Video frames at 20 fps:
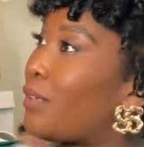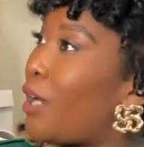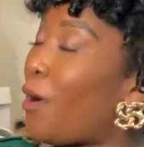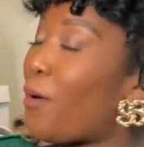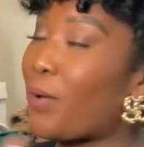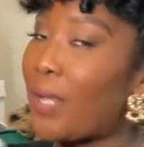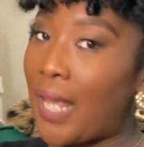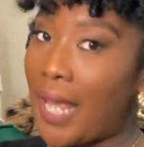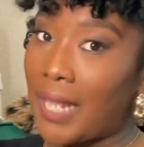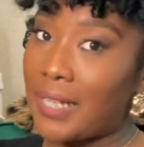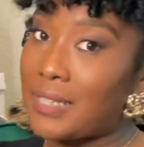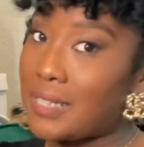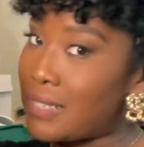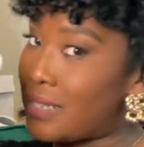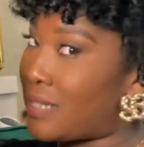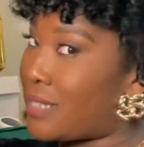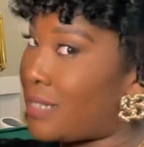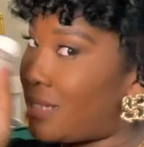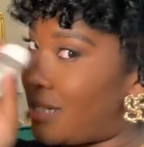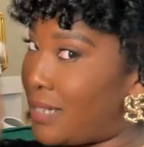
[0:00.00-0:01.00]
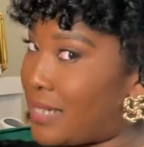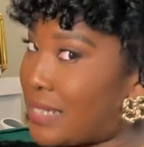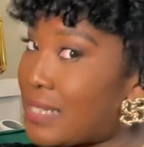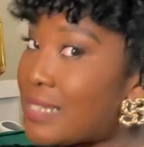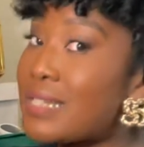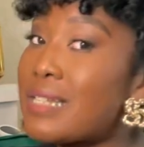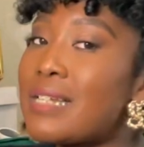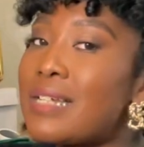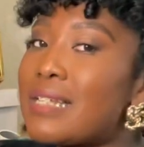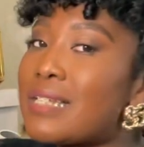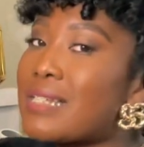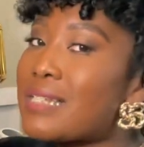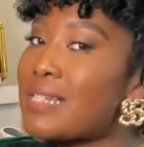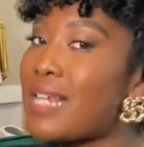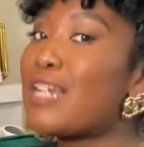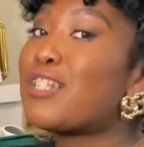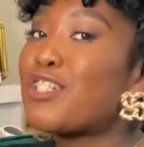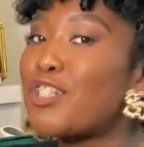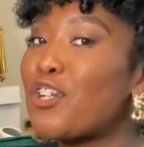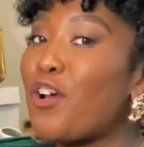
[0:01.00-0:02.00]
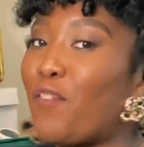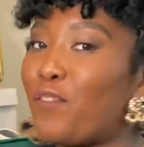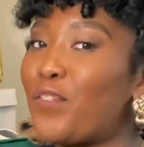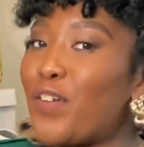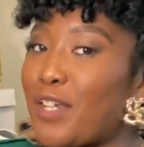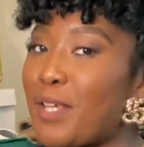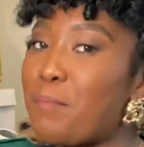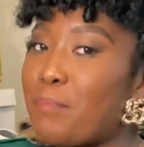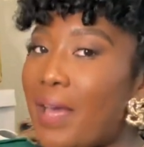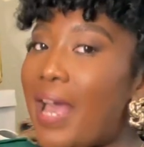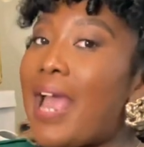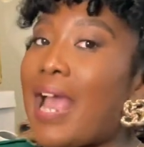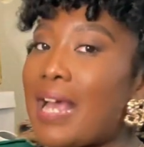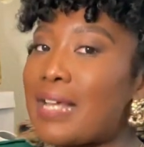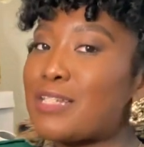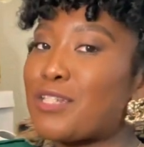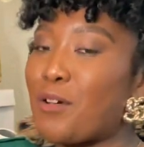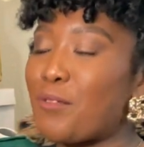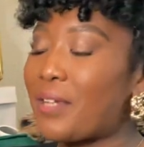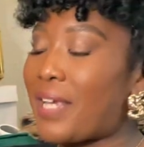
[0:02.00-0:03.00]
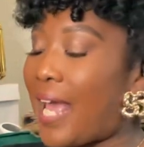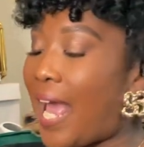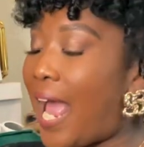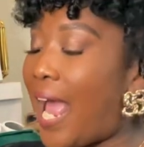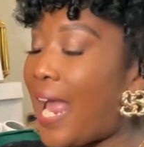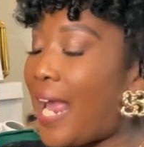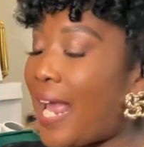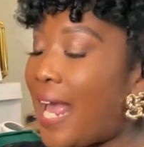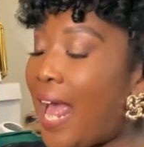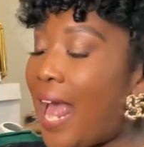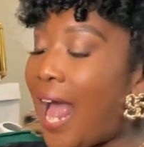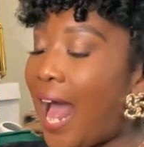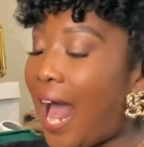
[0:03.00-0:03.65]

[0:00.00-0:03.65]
Okay, this is this is an essential for your bags, okay?